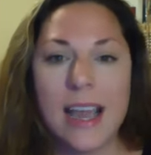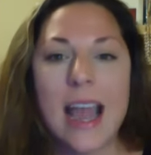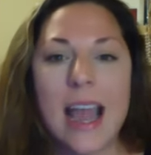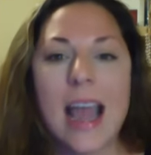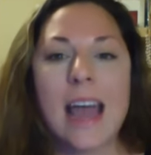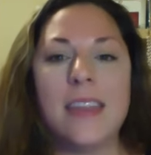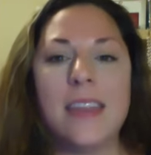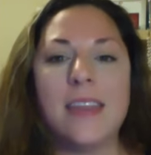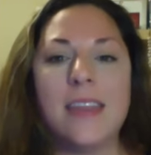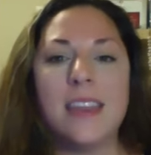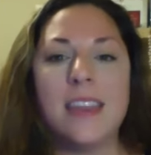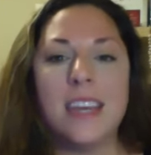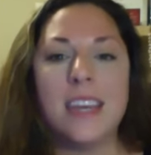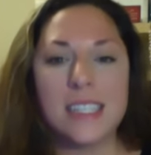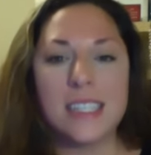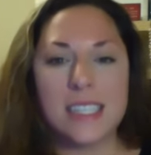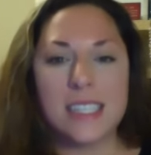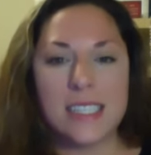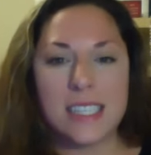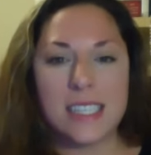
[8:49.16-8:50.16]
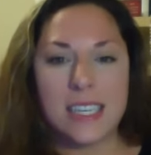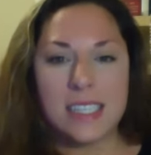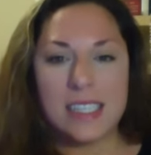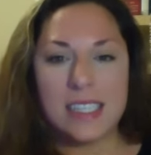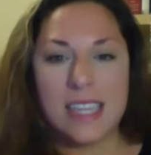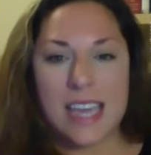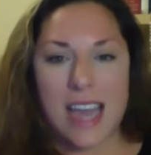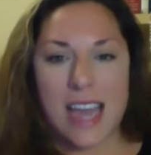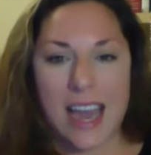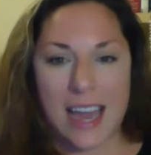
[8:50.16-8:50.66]
And this is
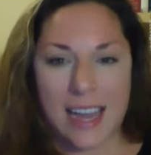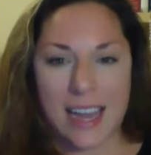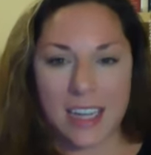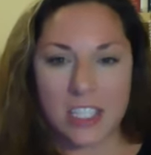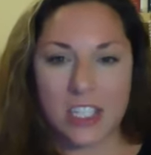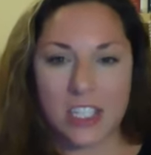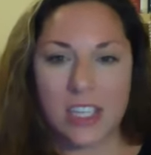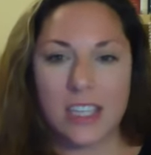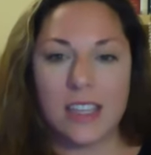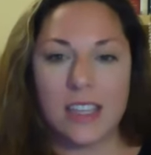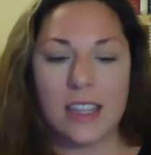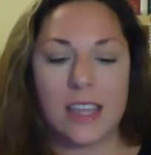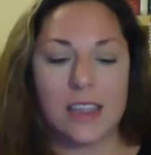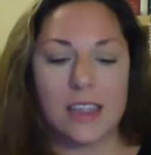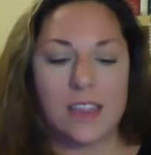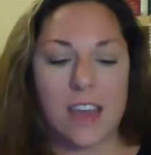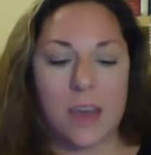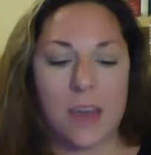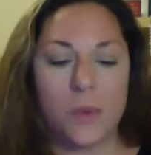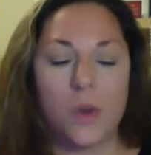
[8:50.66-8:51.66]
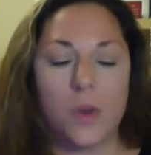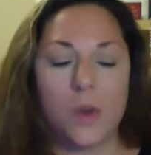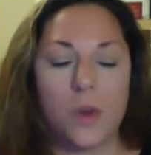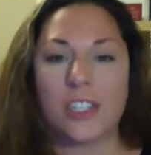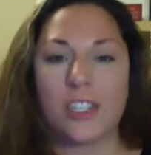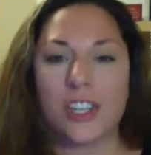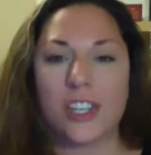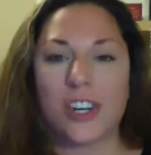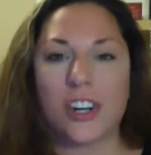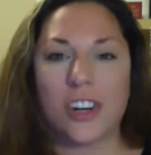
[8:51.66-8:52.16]
the action that they will
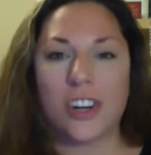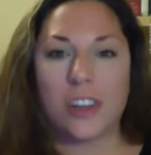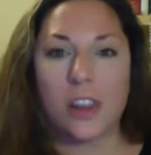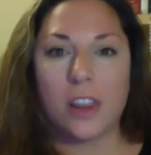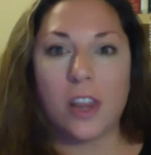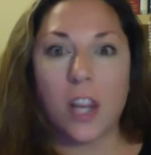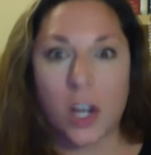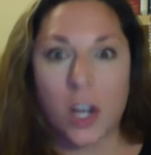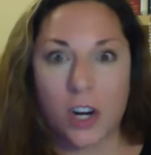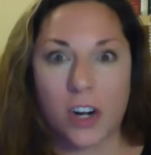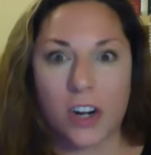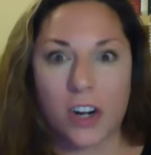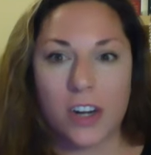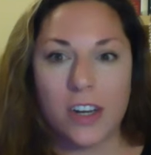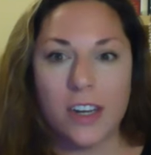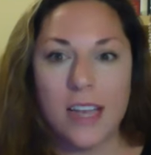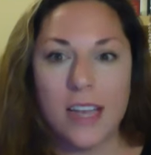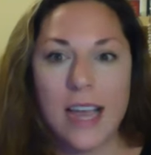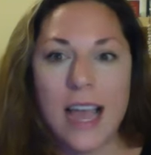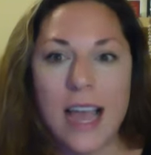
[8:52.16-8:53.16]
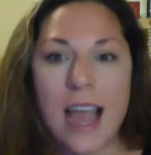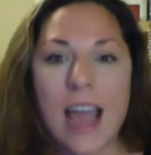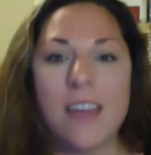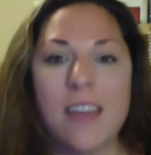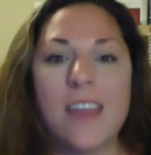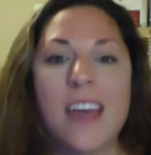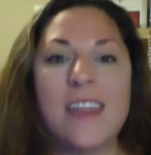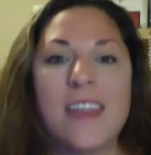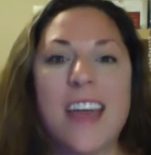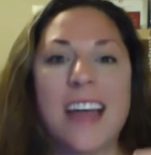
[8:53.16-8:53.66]
in turn learn.
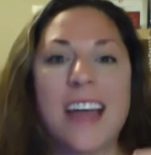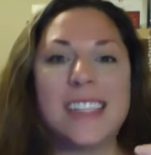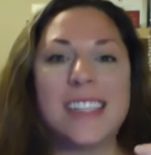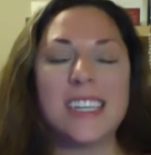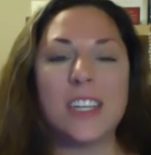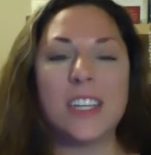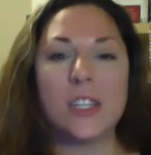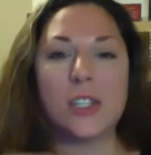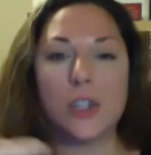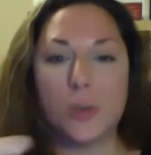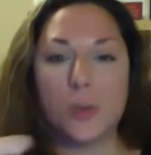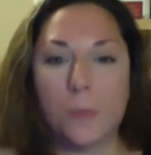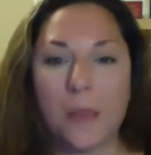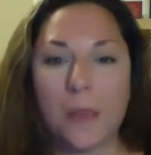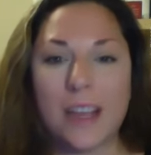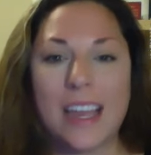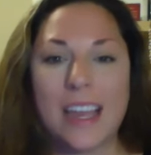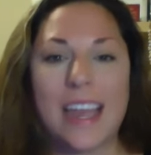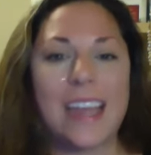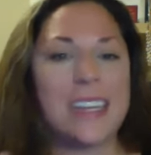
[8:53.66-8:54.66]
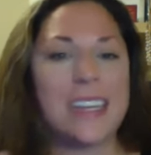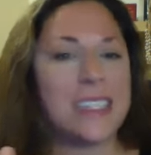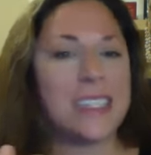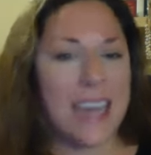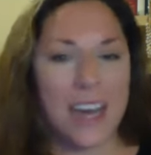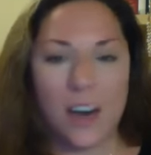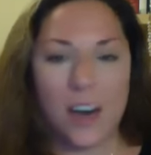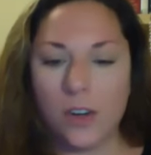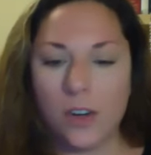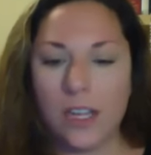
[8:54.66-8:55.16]
And then that's going to duplicate
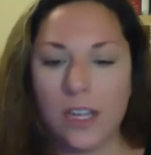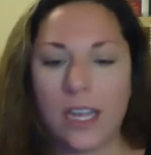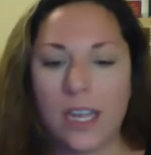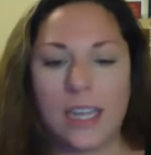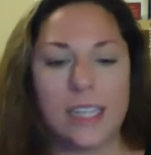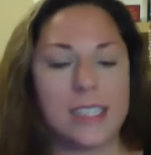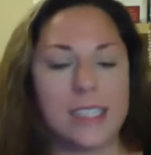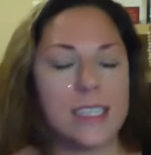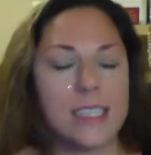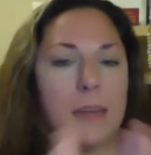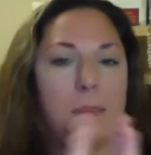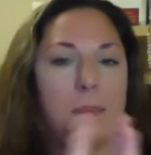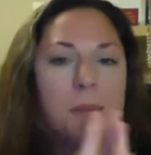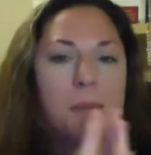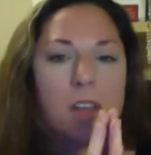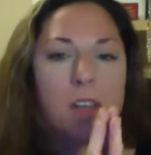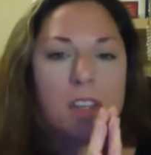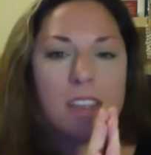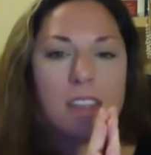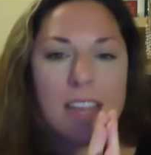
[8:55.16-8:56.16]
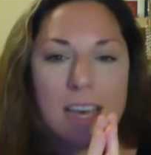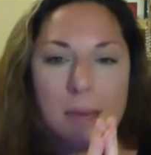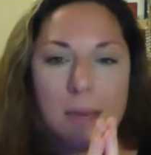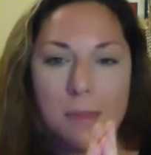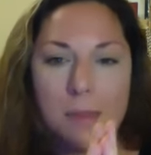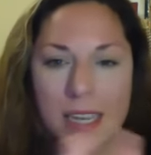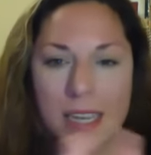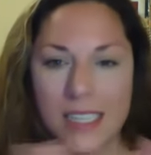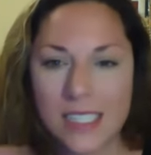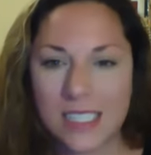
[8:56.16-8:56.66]
down, and it's going to build
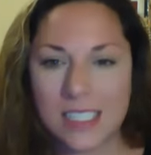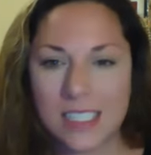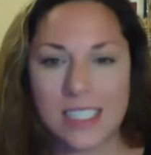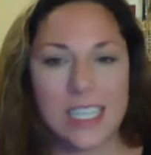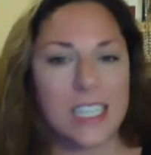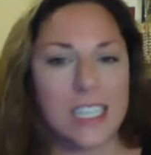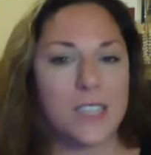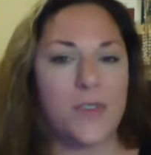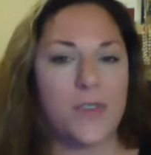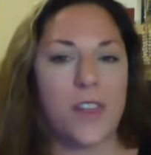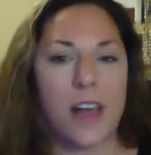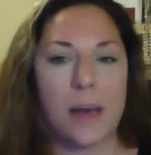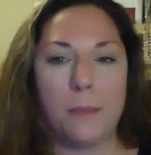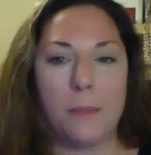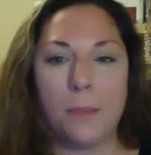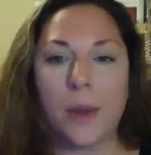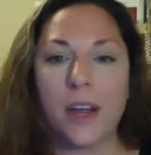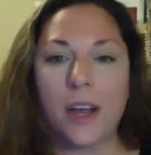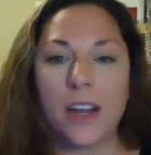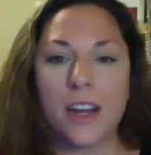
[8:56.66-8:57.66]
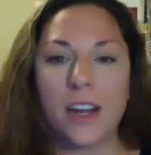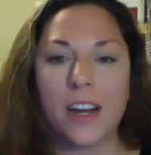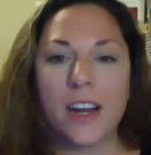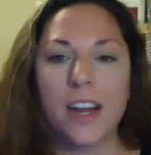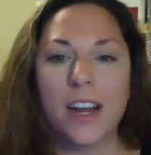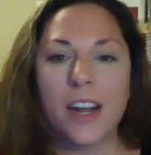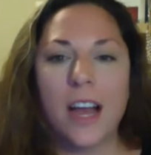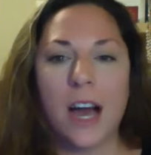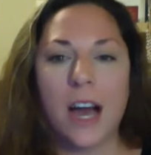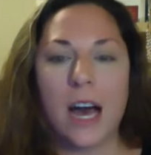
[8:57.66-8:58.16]
them a successful
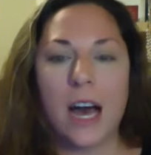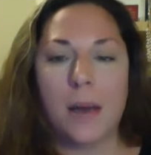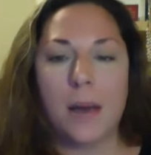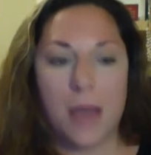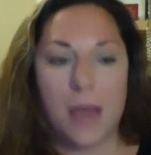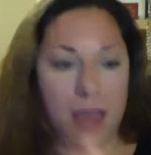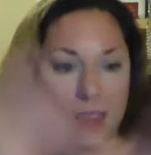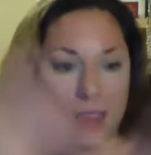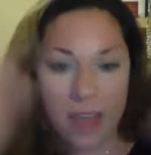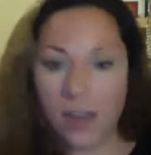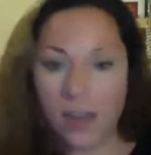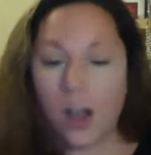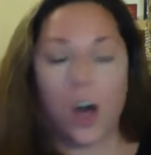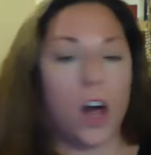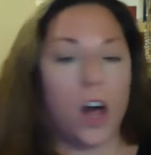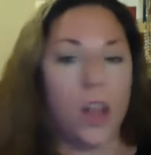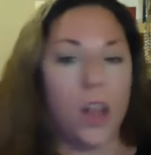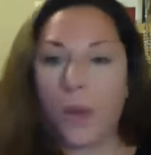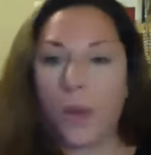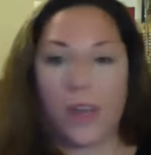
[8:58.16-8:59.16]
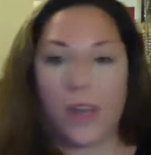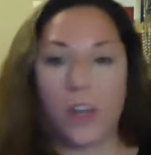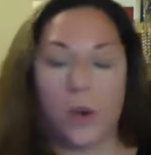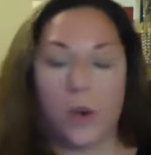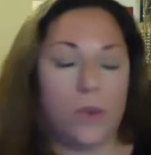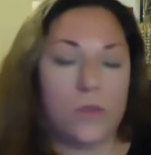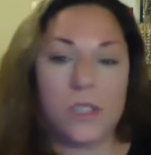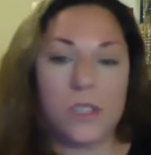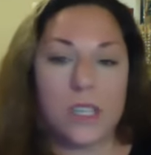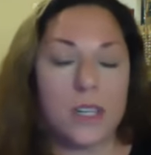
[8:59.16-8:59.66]
empire. And then all the way, you
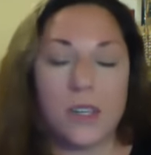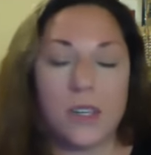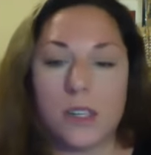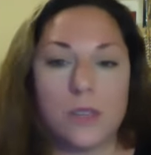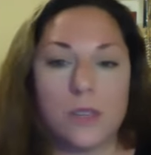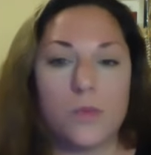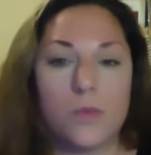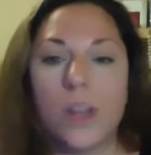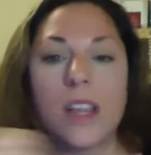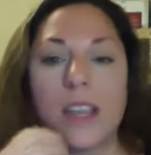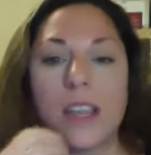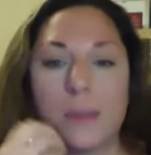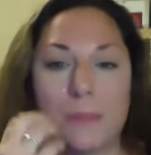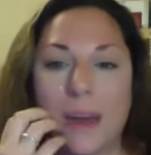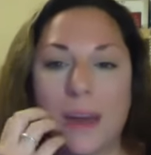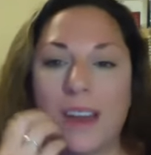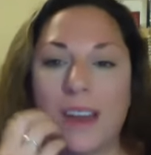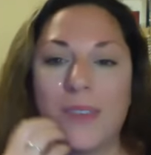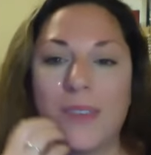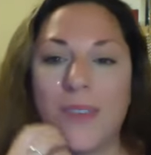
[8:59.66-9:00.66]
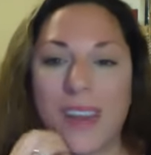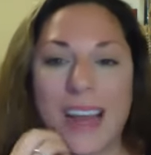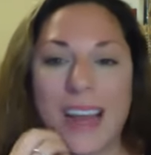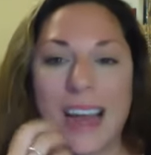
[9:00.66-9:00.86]
know, it's going to really benefit